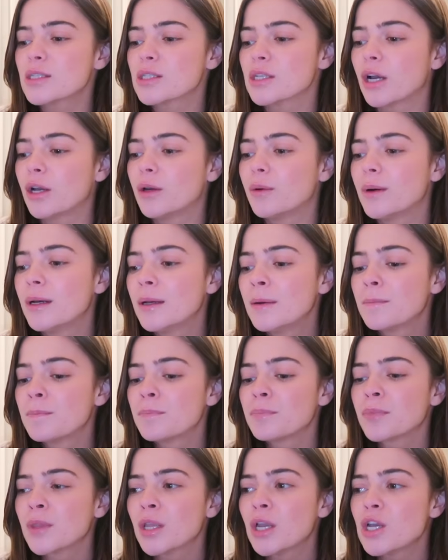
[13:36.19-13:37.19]
So
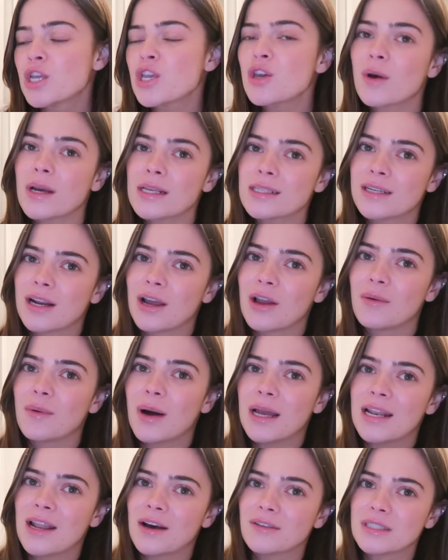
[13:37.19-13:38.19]
you guys know
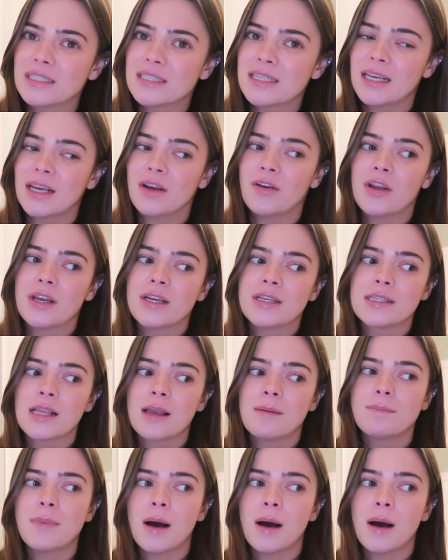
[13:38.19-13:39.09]
I love interiors.